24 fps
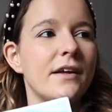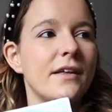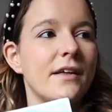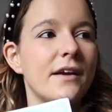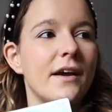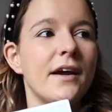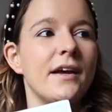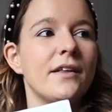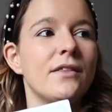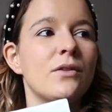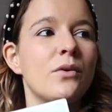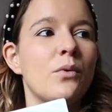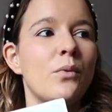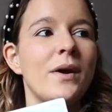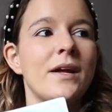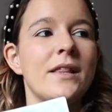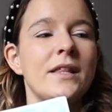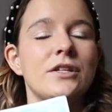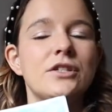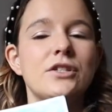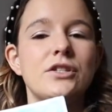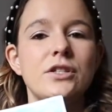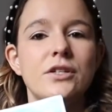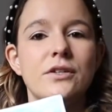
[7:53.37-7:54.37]
in the way
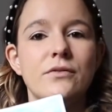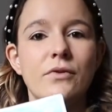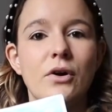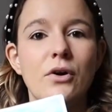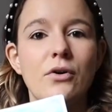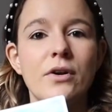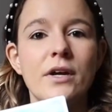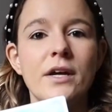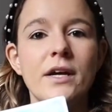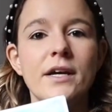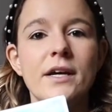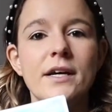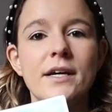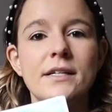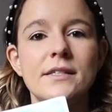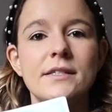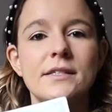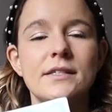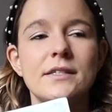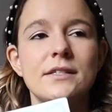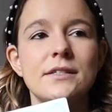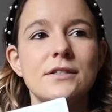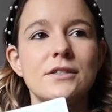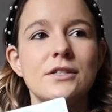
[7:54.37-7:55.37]
that she wrote it,
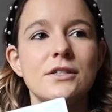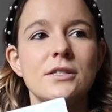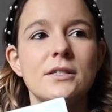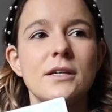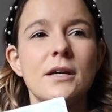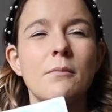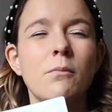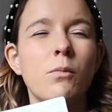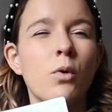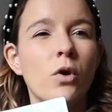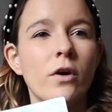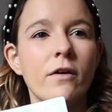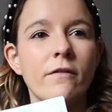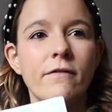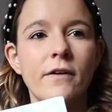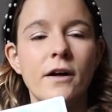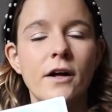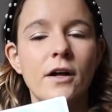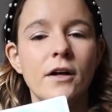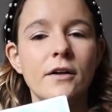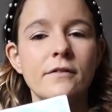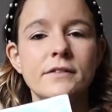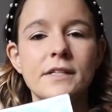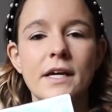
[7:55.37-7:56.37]
it's just like more
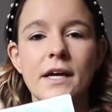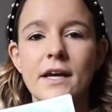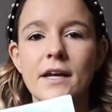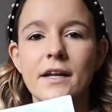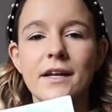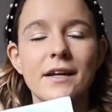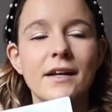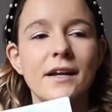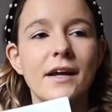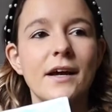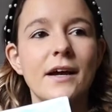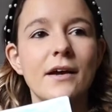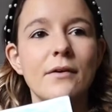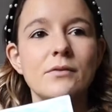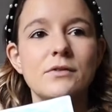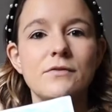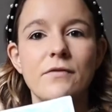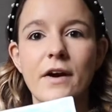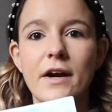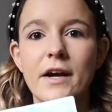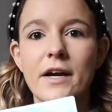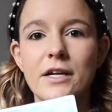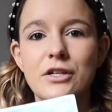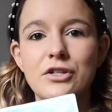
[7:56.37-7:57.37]
evolved, and it was
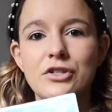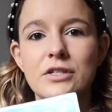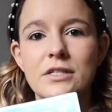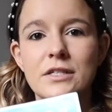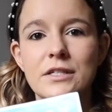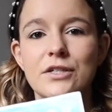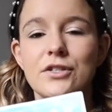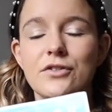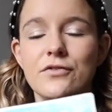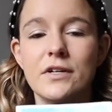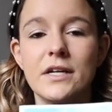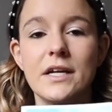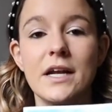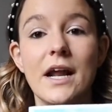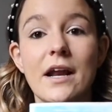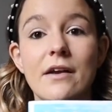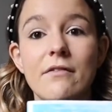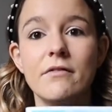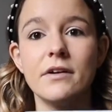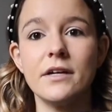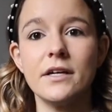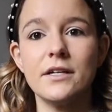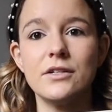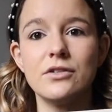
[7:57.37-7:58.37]
very interesting to read, and I
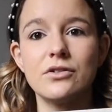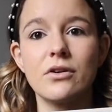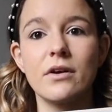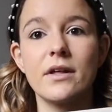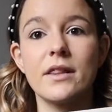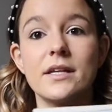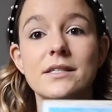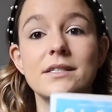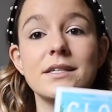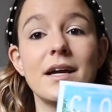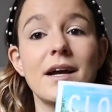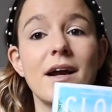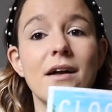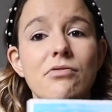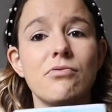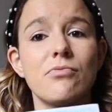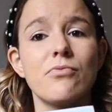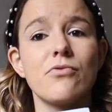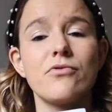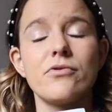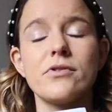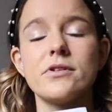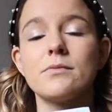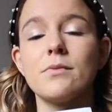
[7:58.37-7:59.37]
really enjoyed this. I got
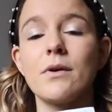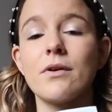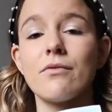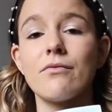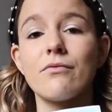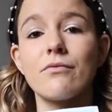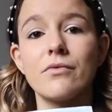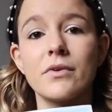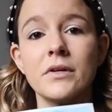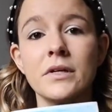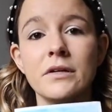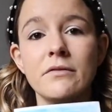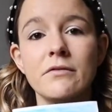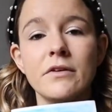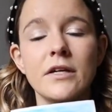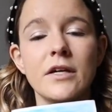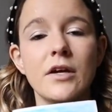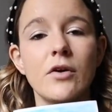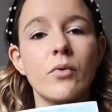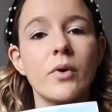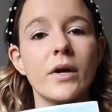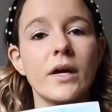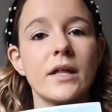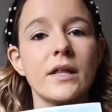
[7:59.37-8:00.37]
through this one really
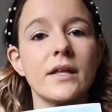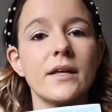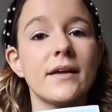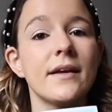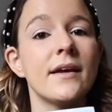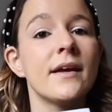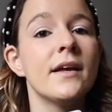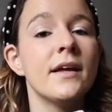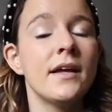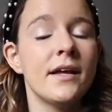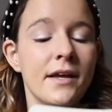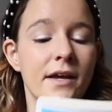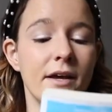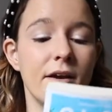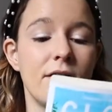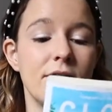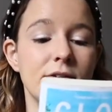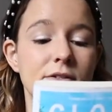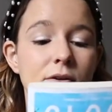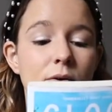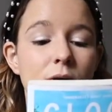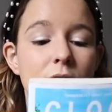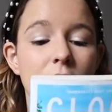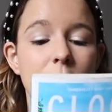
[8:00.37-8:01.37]
quickly. It
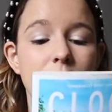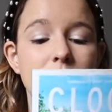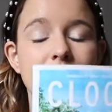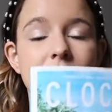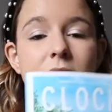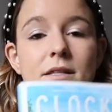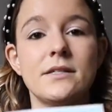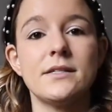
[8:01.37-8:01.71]
also helps that the